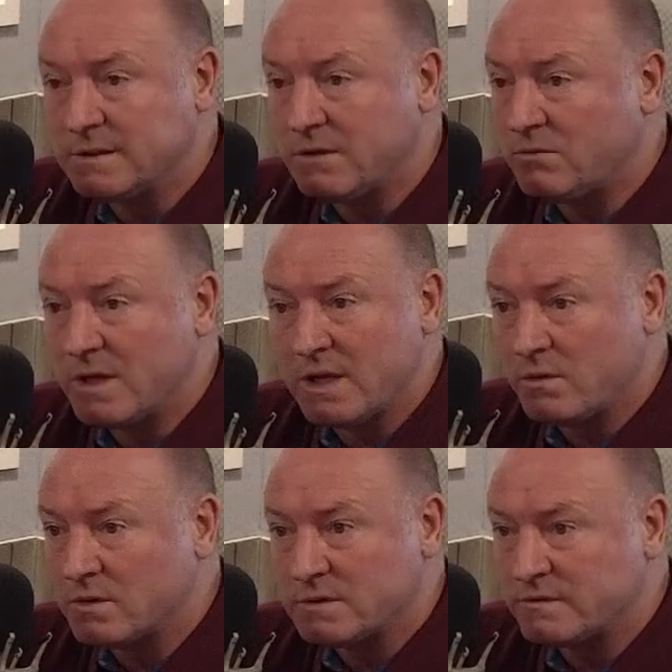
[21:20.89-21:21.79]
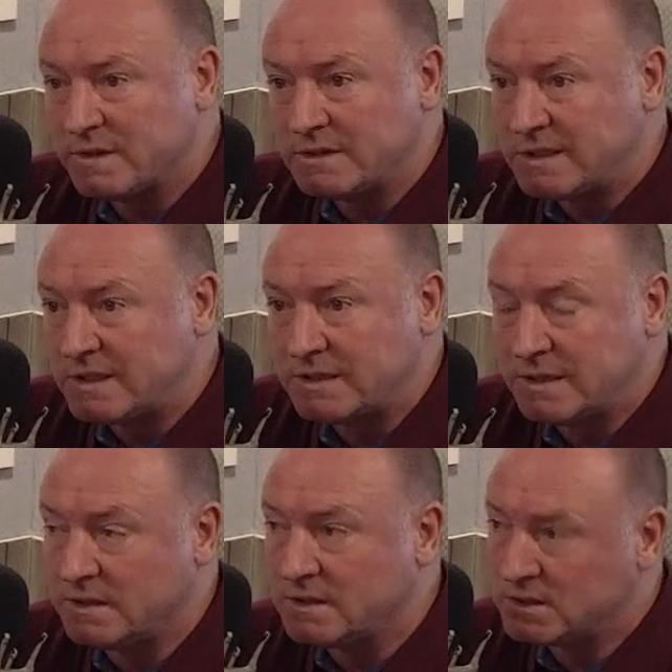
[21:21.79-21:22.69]
It really was
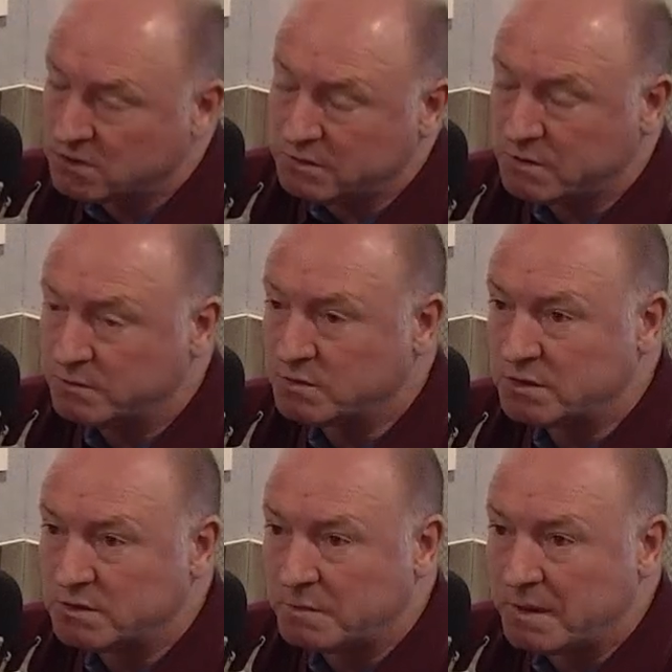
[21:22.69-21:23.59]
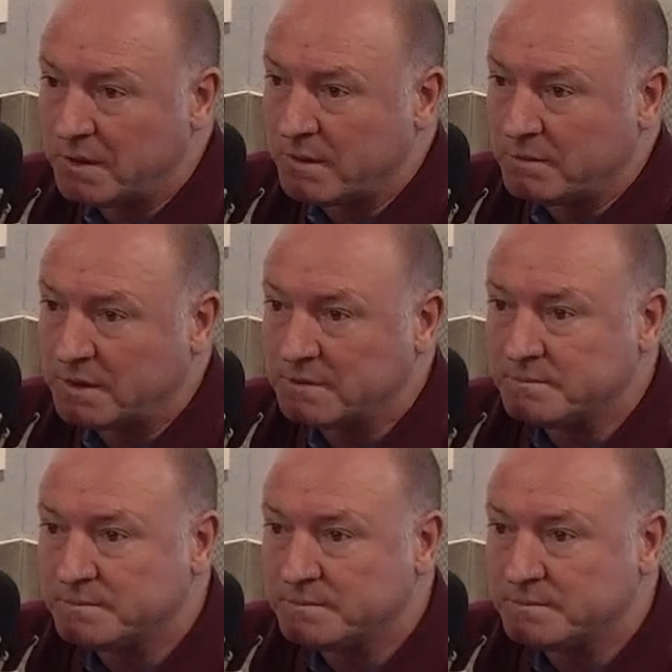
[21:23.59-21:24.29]
fantastic, and it's a dream come true to play at Wembley